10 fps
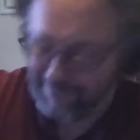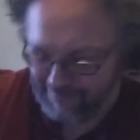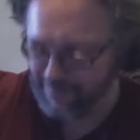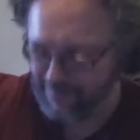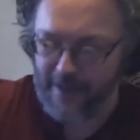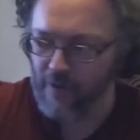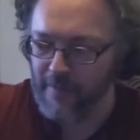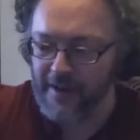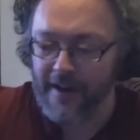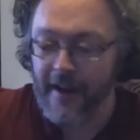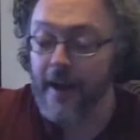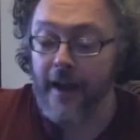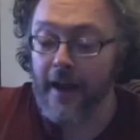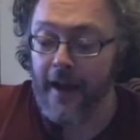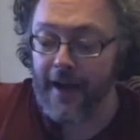man and woman.
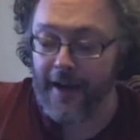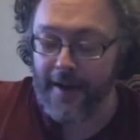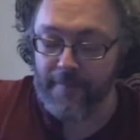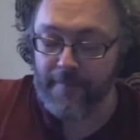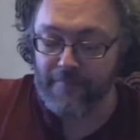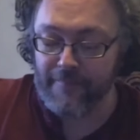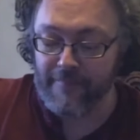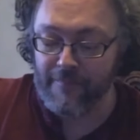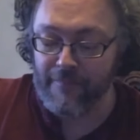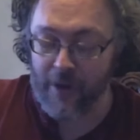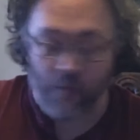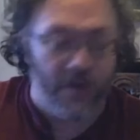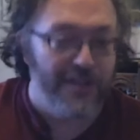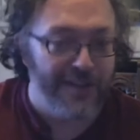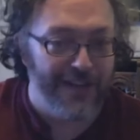Um, but it
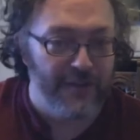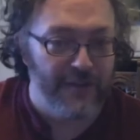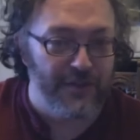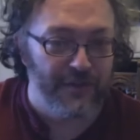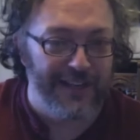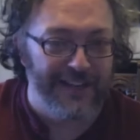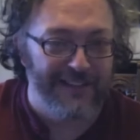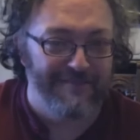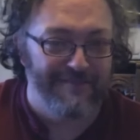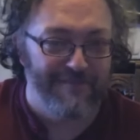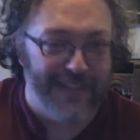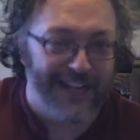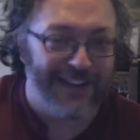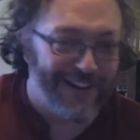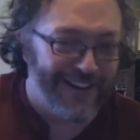wasn't, it was between me and
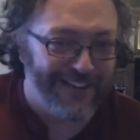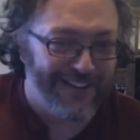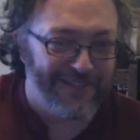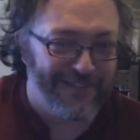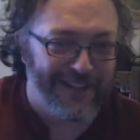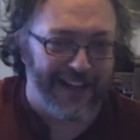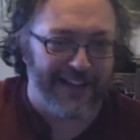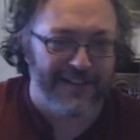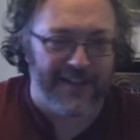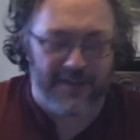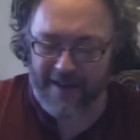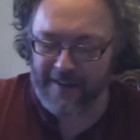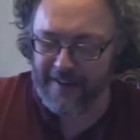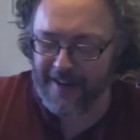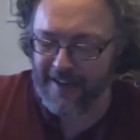God. Because uh, I
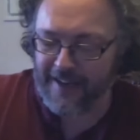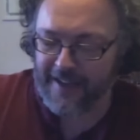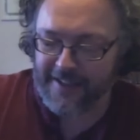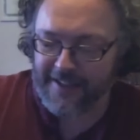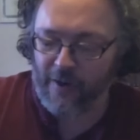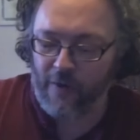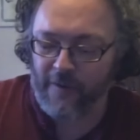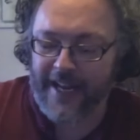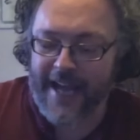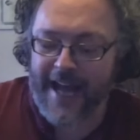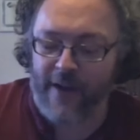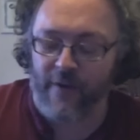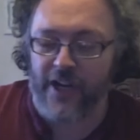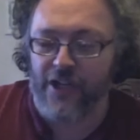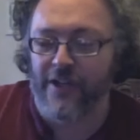spent, uh, I did overnight
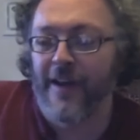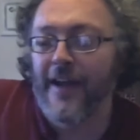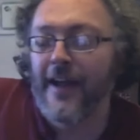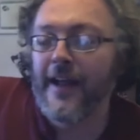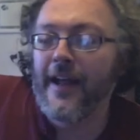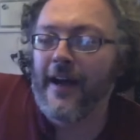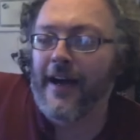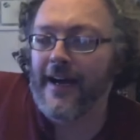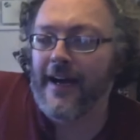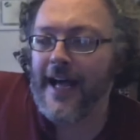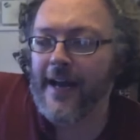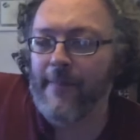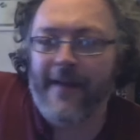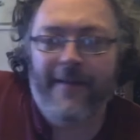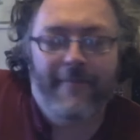adoration uh, at a
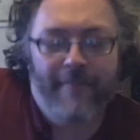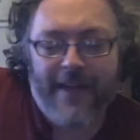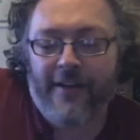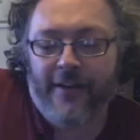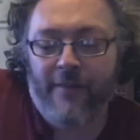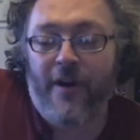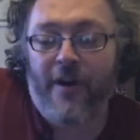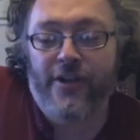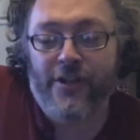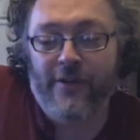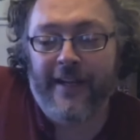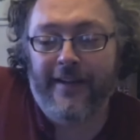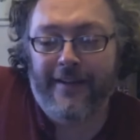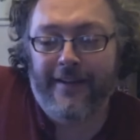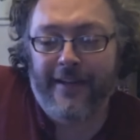ben Benedictine monastery
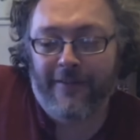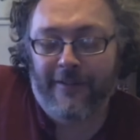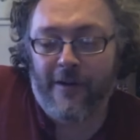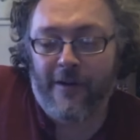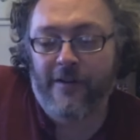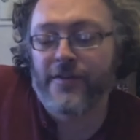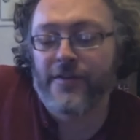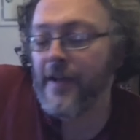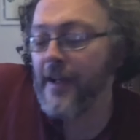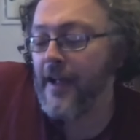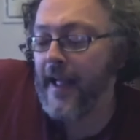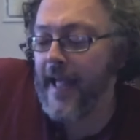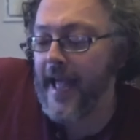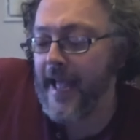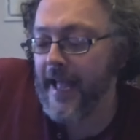here in Largs,
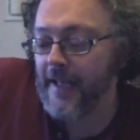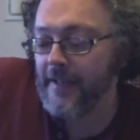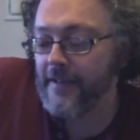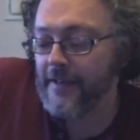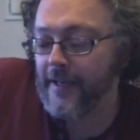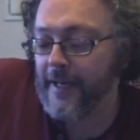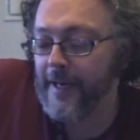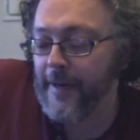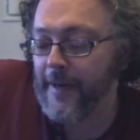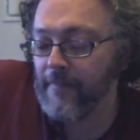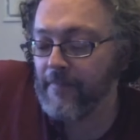and um,